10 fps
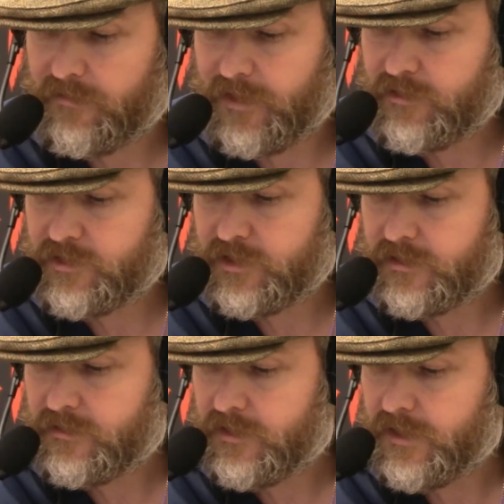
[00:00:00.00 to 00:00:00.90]

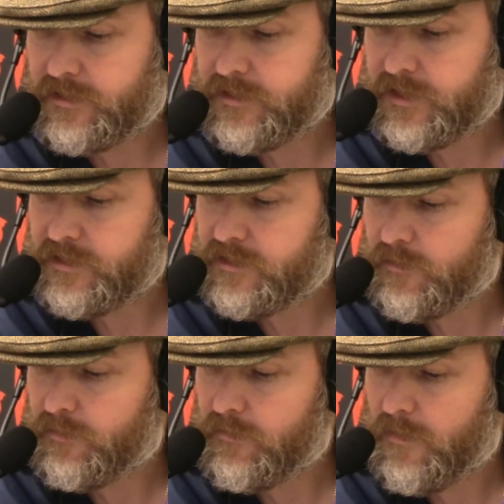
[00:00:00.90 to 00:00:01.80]
Energy, the United States
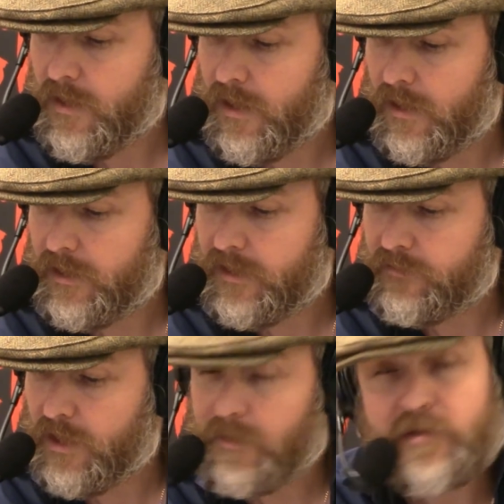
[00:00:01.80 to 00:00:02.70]

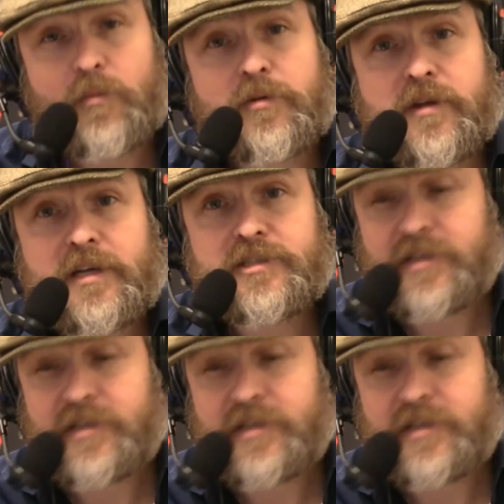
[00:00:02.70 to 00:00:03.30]
Environmental Protection